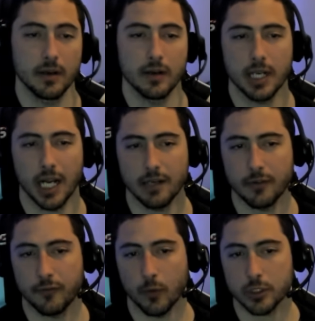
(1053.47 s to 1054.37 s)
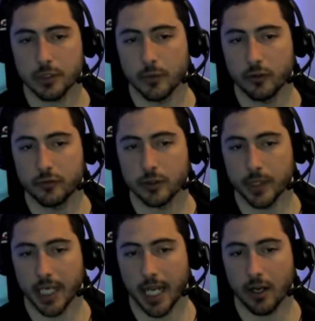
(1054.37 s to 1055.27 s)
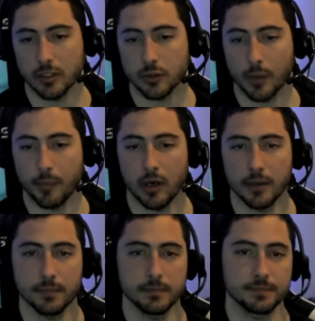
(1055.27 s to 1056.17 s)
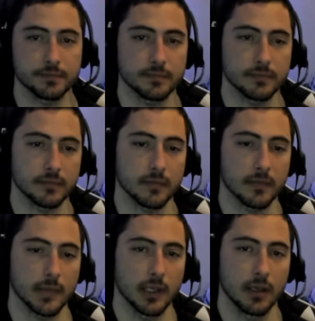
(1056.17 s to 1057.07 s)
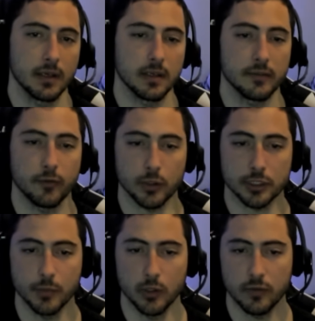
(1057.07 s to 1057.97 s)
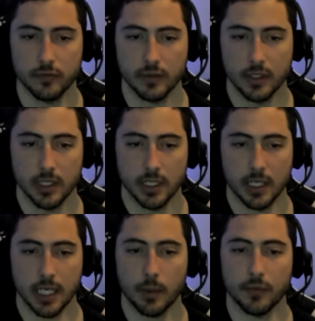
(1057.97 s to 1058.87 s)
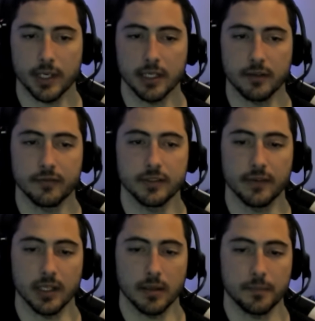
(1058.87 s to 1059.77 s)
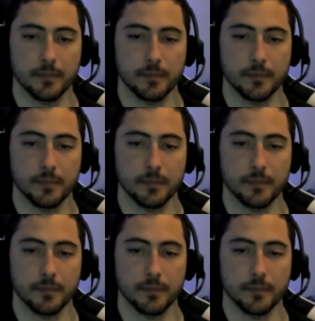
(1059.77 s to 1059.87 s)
Kind of a force move so we can hang on to our pawn. Force move. Now we're ready to develop.